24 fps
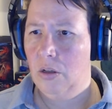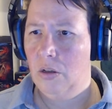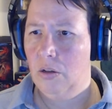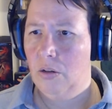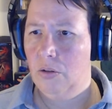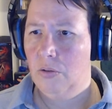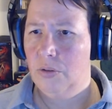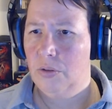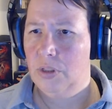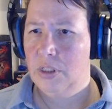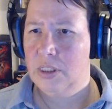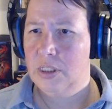
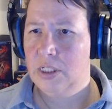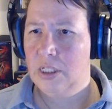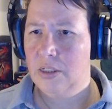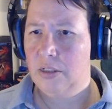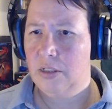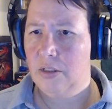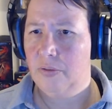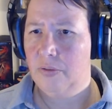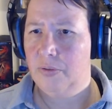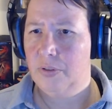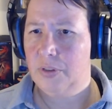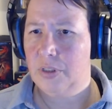What does that
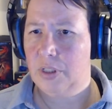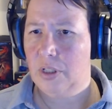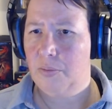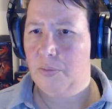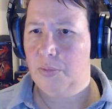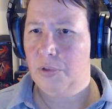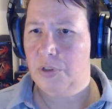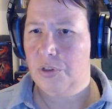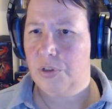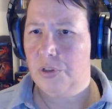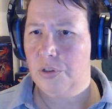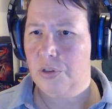do for
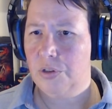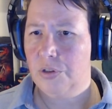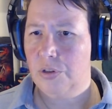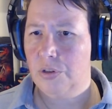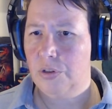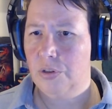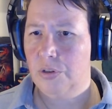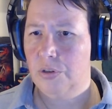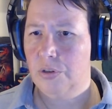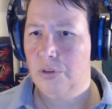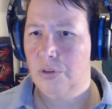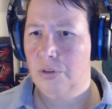damage?
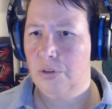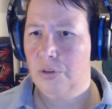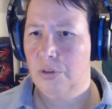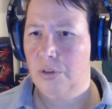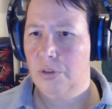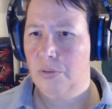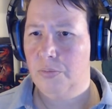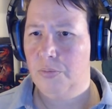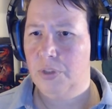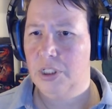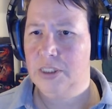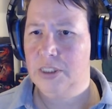
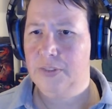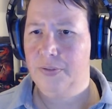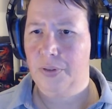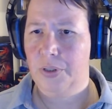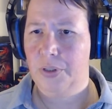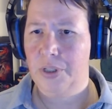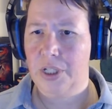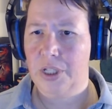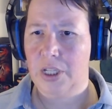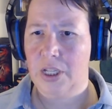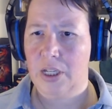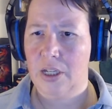+4
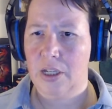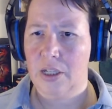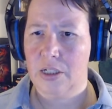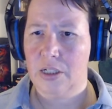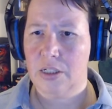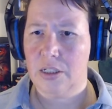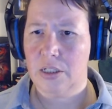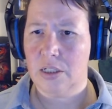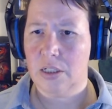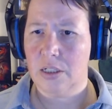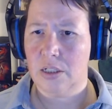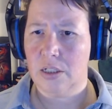to
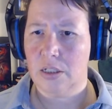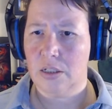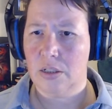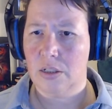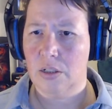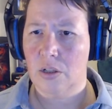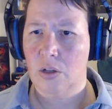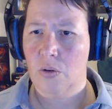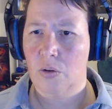hit,